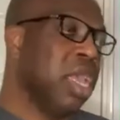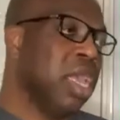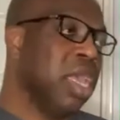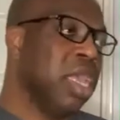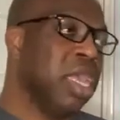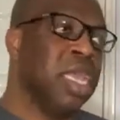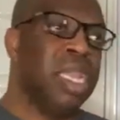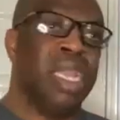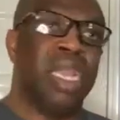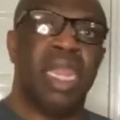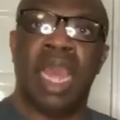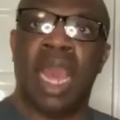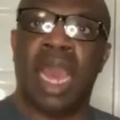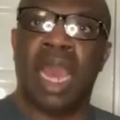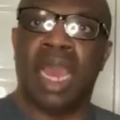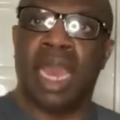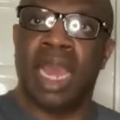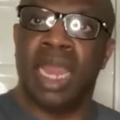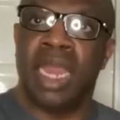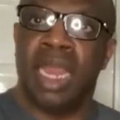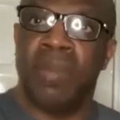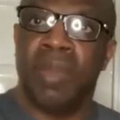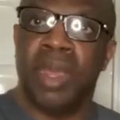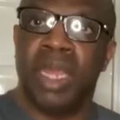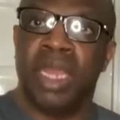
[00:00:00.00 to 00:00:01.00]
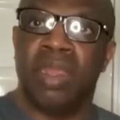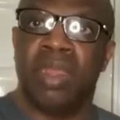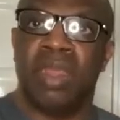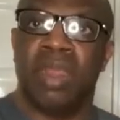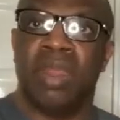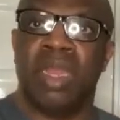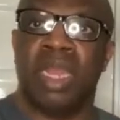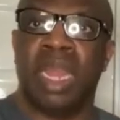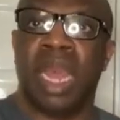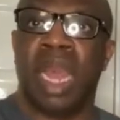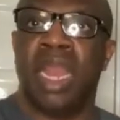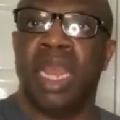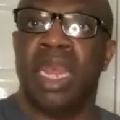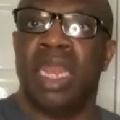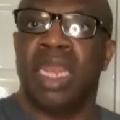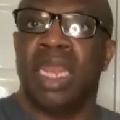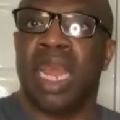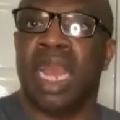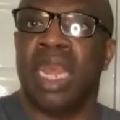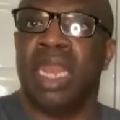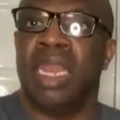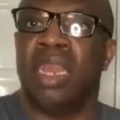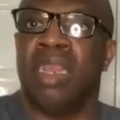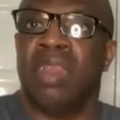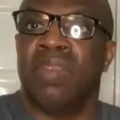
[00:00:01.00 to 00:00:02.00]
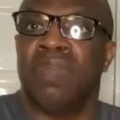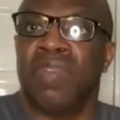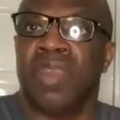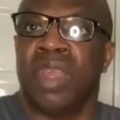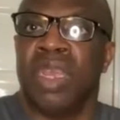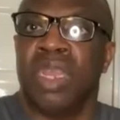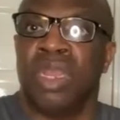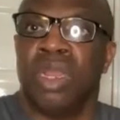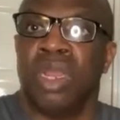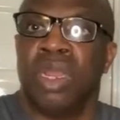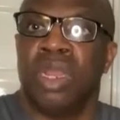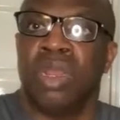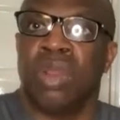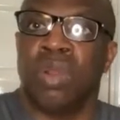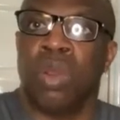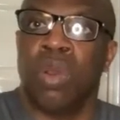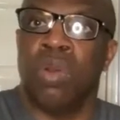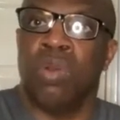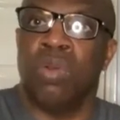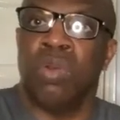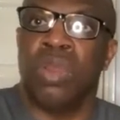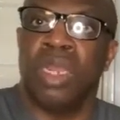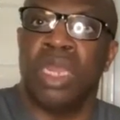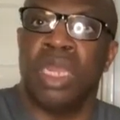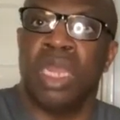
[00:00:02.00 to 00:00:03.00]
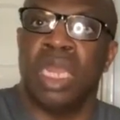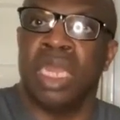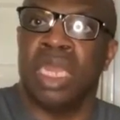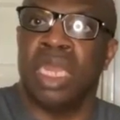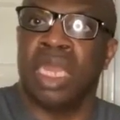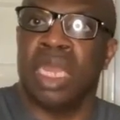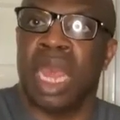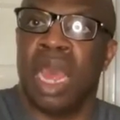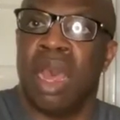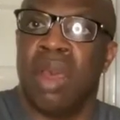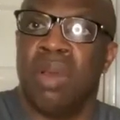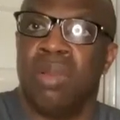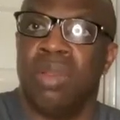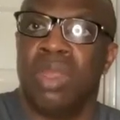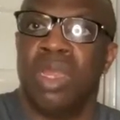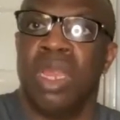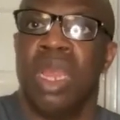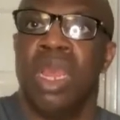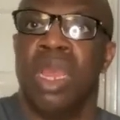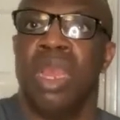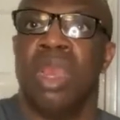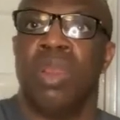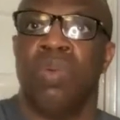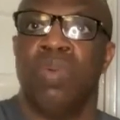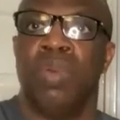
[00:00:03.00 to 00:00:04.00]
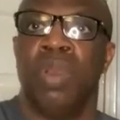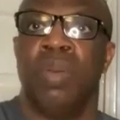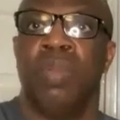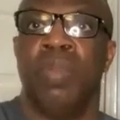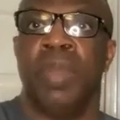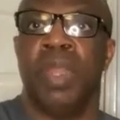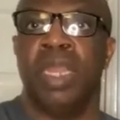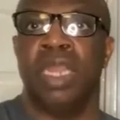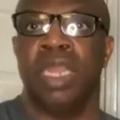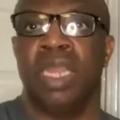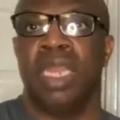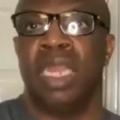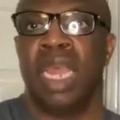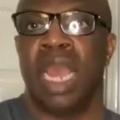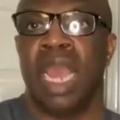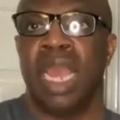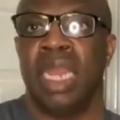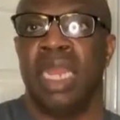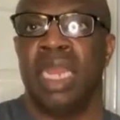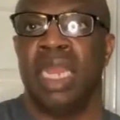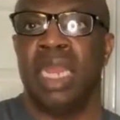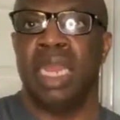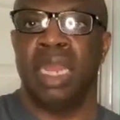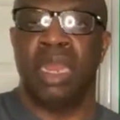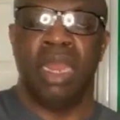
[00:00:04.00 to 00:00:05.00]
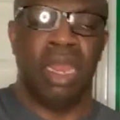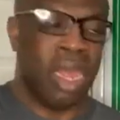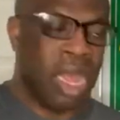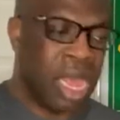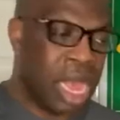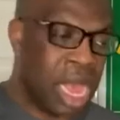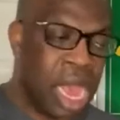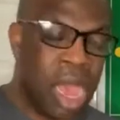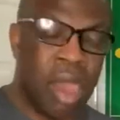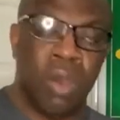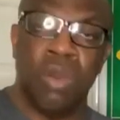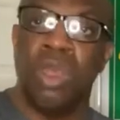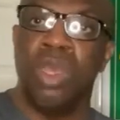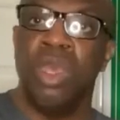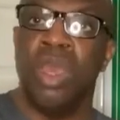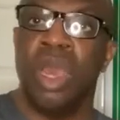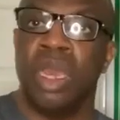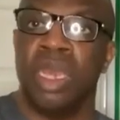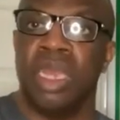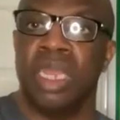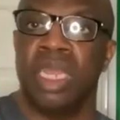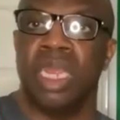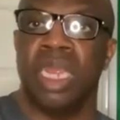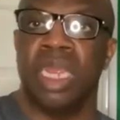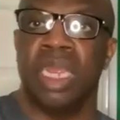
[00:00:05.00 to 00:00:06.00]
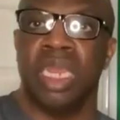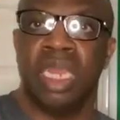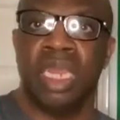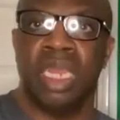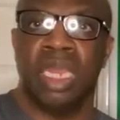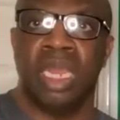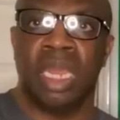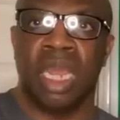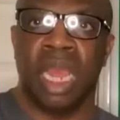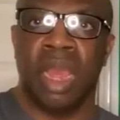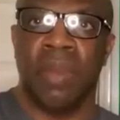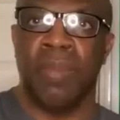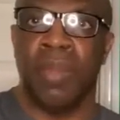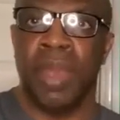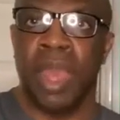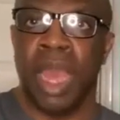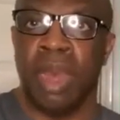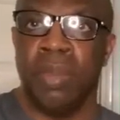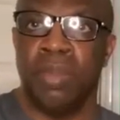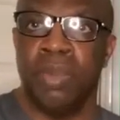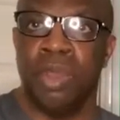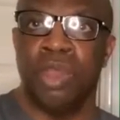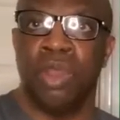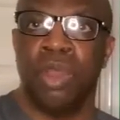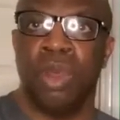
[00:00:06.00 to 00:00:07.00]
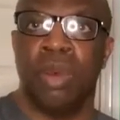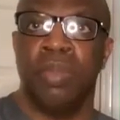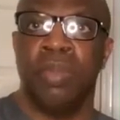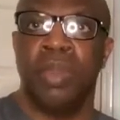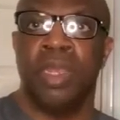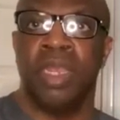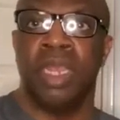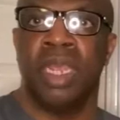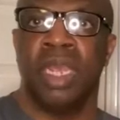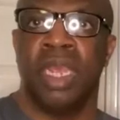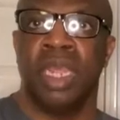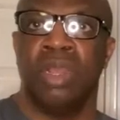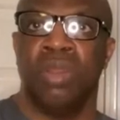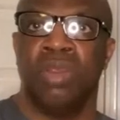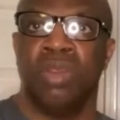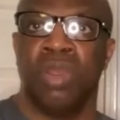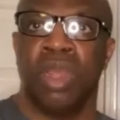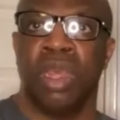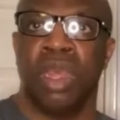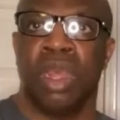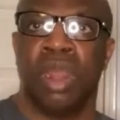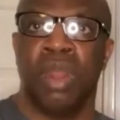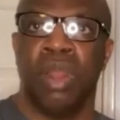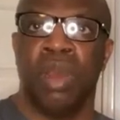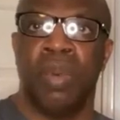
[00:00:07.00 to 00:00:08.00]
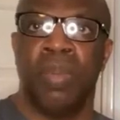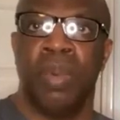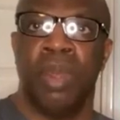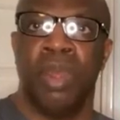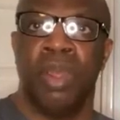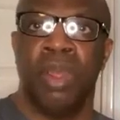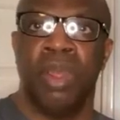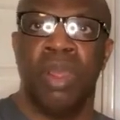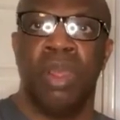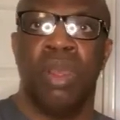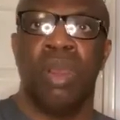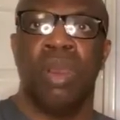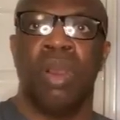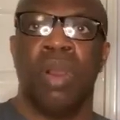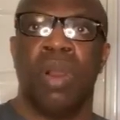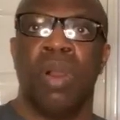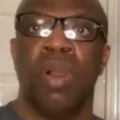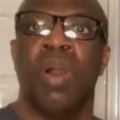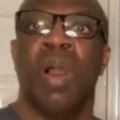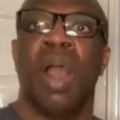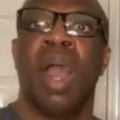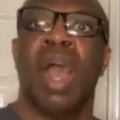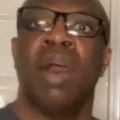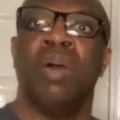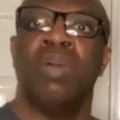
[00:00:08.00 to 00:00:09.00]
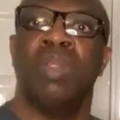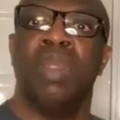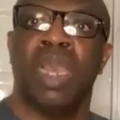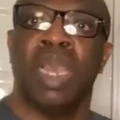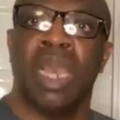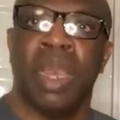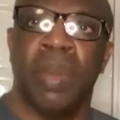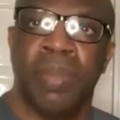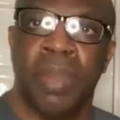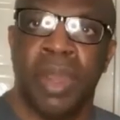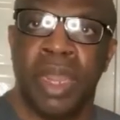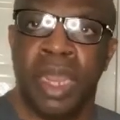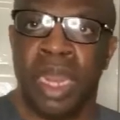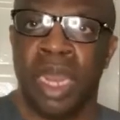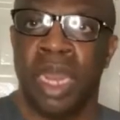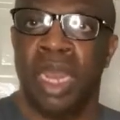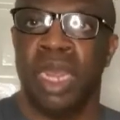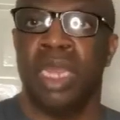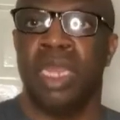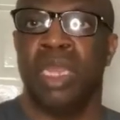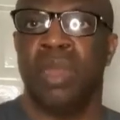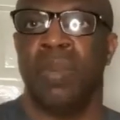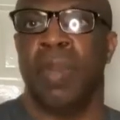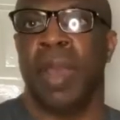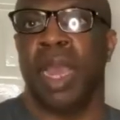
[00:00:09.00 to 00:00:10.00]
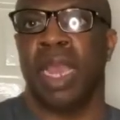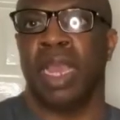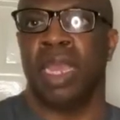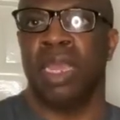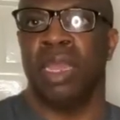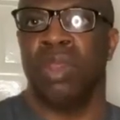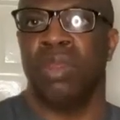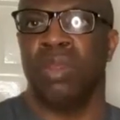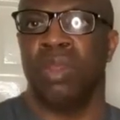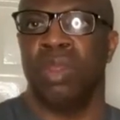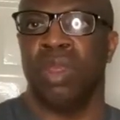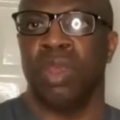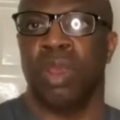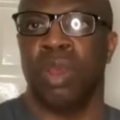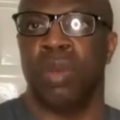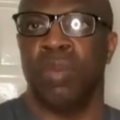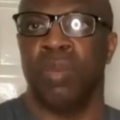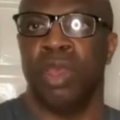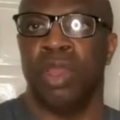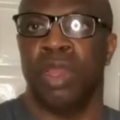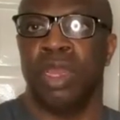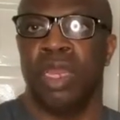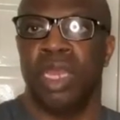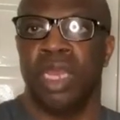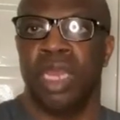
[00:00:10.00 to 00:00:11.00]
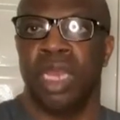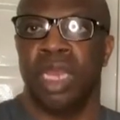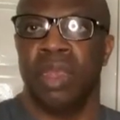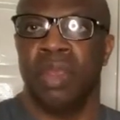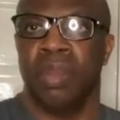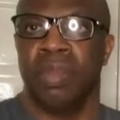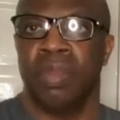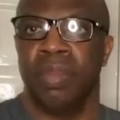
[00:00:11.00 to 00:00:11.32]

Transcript: In the academies, talent identification coaches and scouts will be deciding how youngsters can be absorbed into the club or how they can be released back into the community.